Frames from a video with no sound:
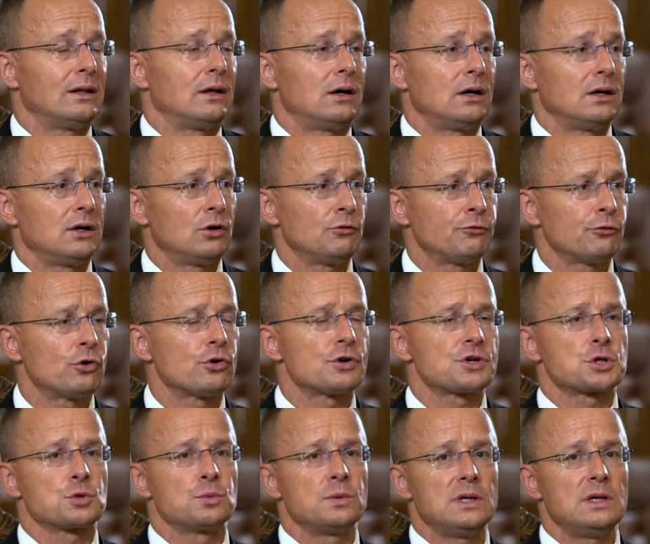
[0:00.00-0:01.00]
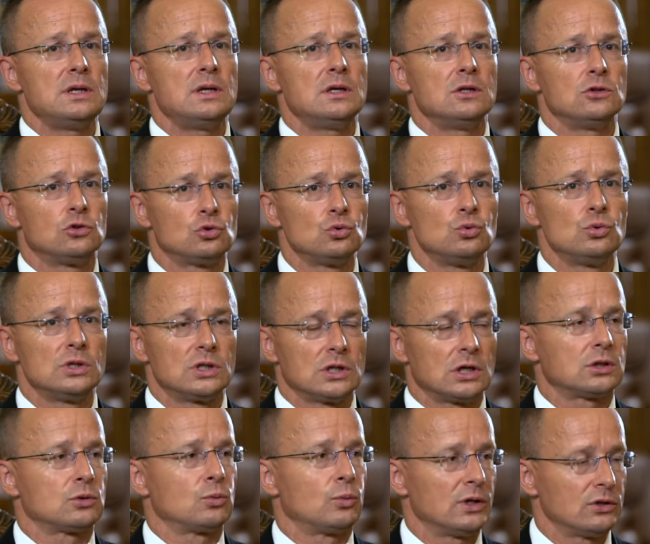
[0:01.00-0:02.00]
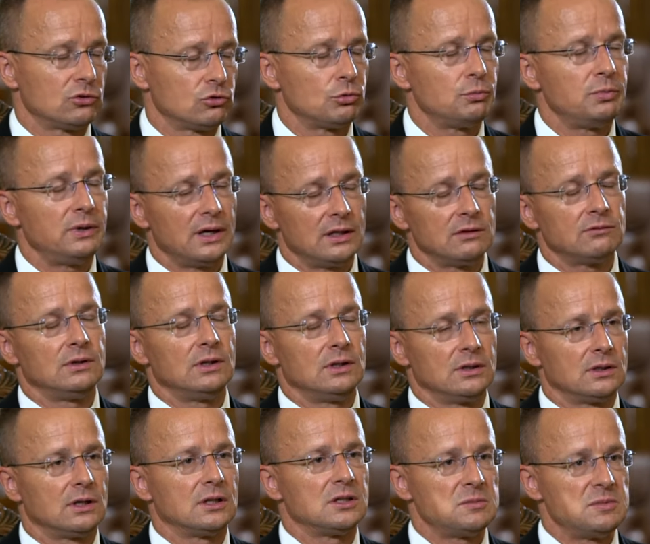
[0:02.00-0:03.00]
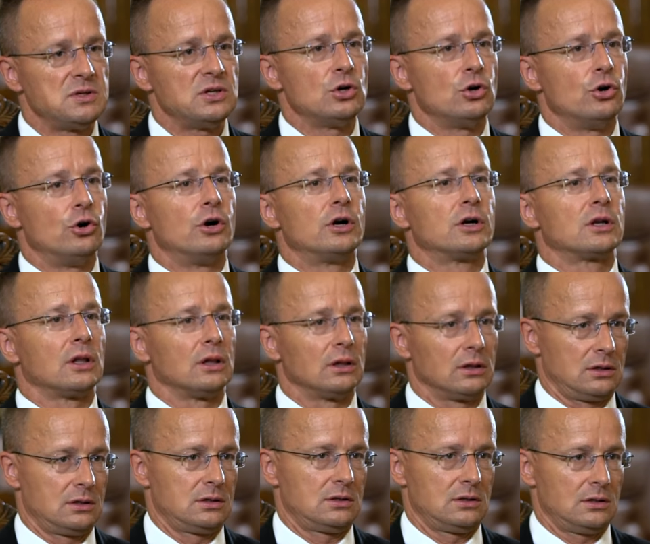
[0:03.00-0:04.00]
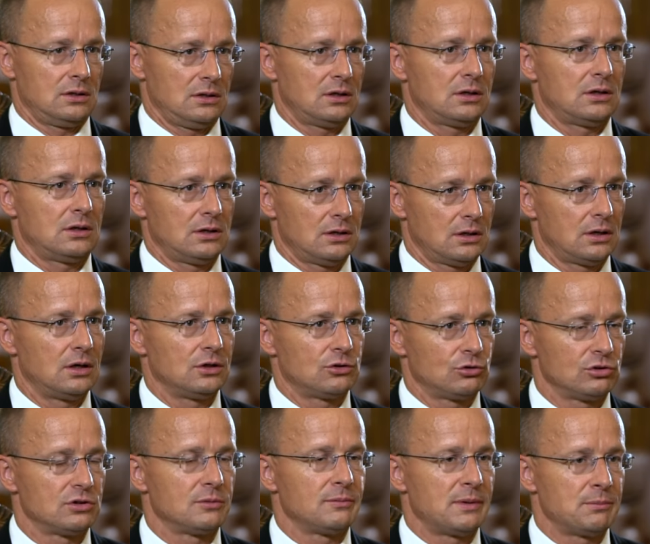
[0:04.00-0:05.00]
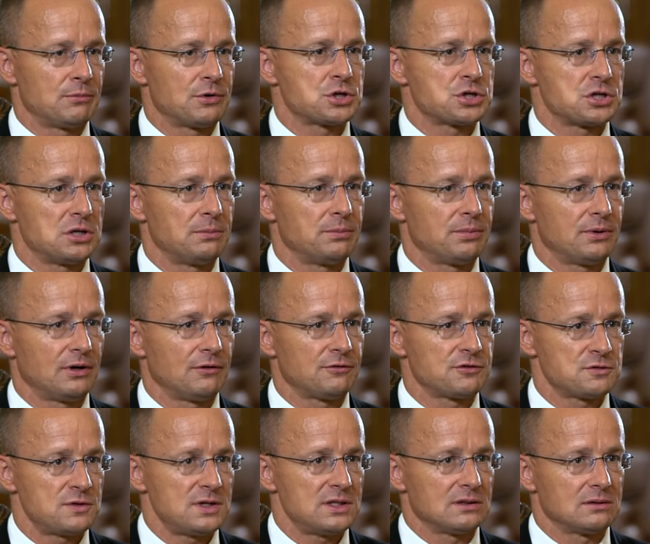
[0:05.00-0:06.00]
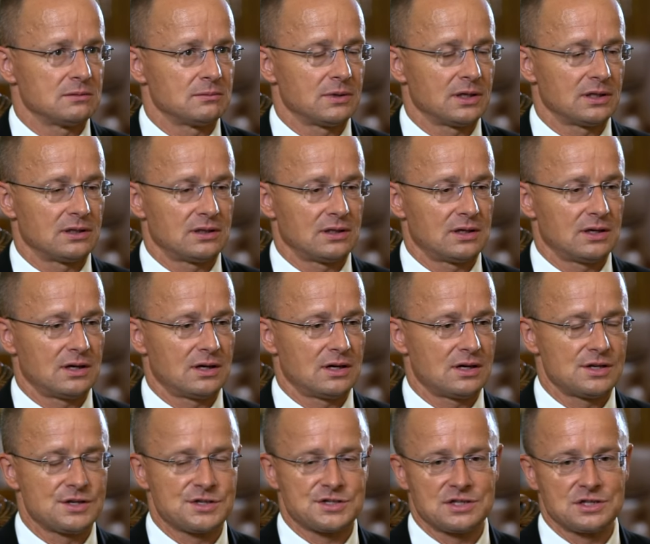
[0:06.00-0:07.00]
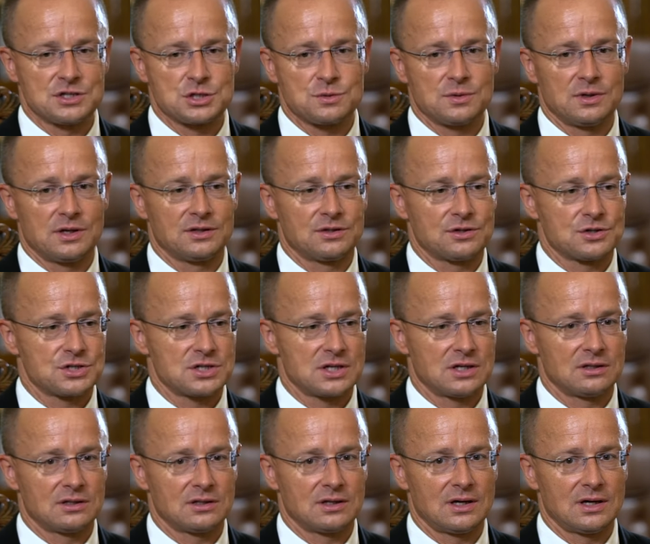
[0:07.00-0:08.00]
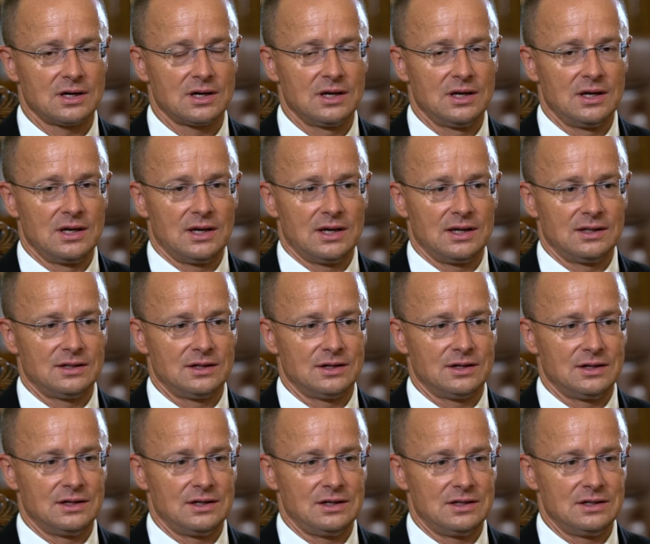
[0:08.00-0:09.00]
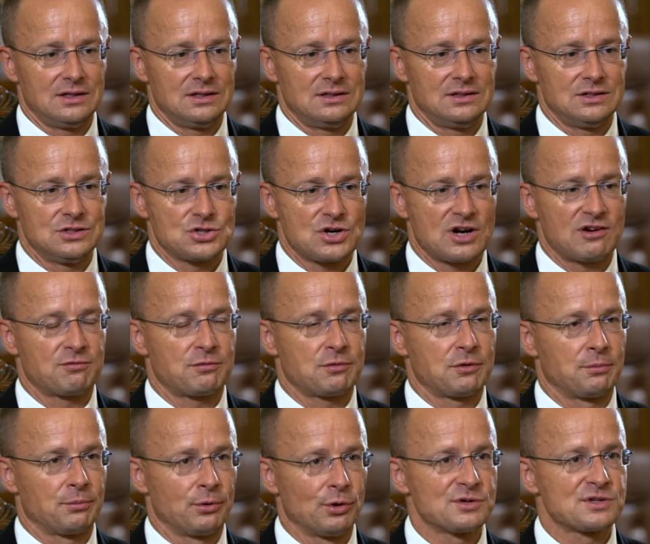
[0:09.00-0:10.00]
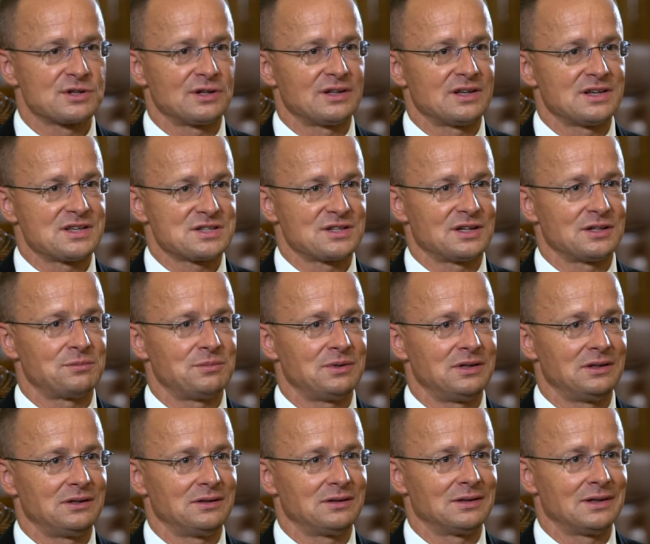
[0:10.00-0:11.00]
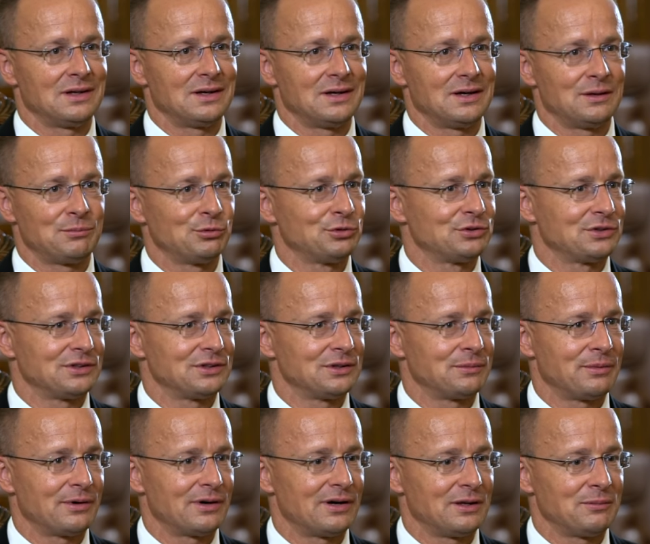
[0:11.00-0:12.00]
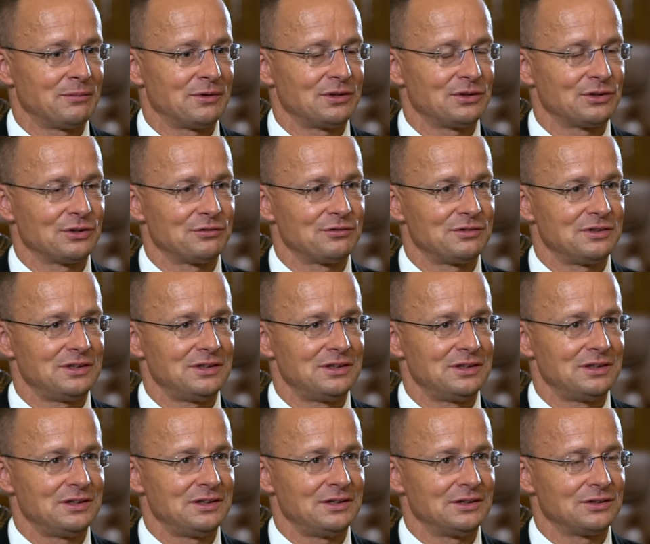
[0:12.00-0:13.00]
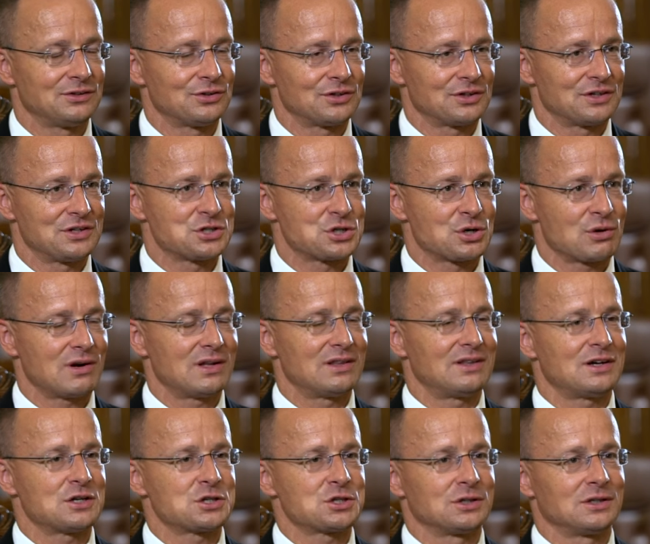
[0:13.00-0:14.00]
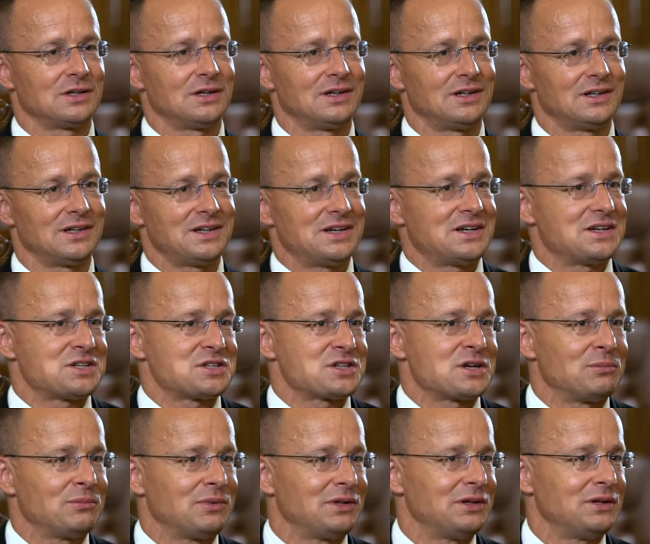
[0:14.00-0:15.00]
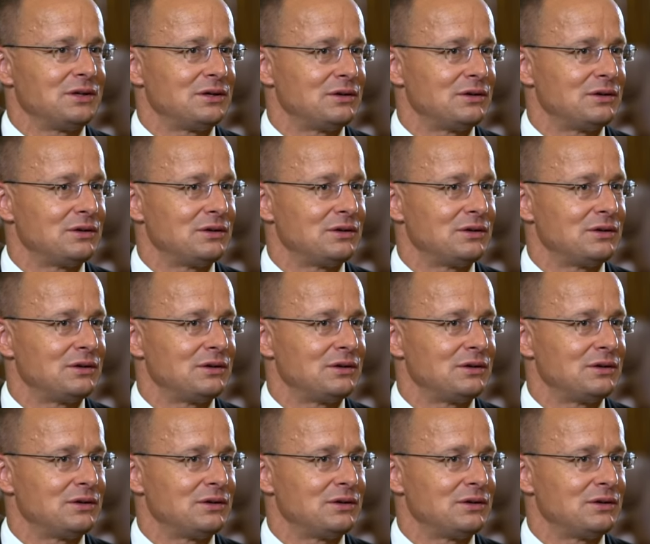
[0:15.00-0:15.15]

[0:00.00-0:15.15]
uh, of course, we do not want to be and will not be a hurdle uh, to the membership of Sweden. But uh, since we understand uh, the, the draft proposal has not been uh, put on the parliament of the Turkish Grand National Assembly,